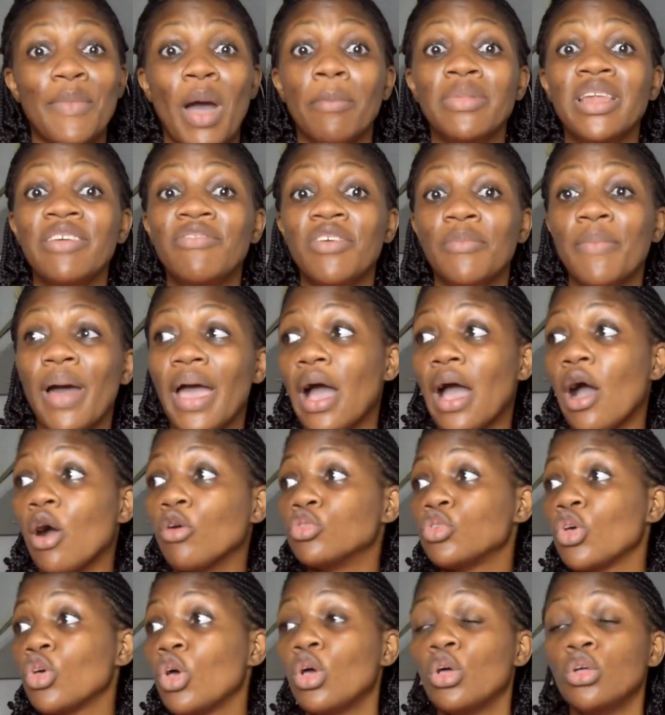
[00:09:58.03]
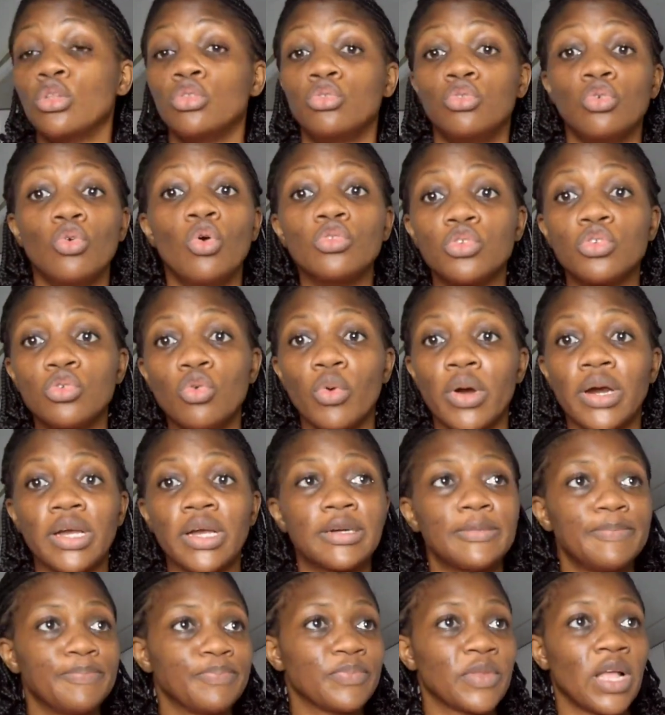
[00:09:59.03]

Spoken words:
I'm leaving my house to go to work.